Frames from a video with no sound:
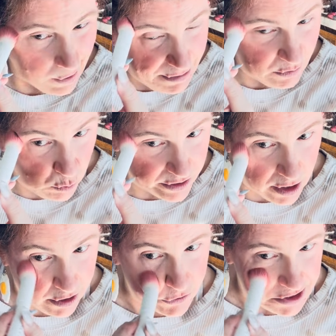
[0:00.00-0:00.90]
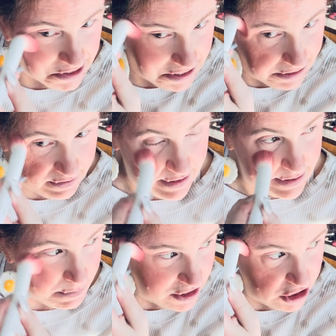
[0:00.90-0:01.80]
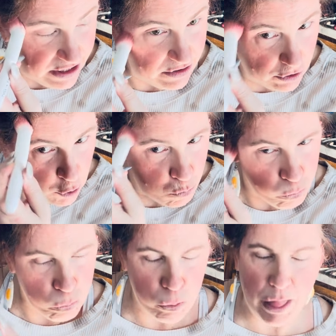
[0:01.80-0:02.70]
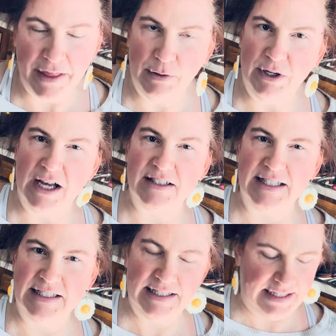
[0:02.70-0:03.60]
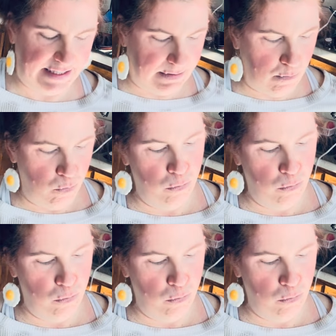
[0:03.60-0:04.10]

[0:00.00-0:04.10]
I mean, we're not used to getting this much either. I think we got 16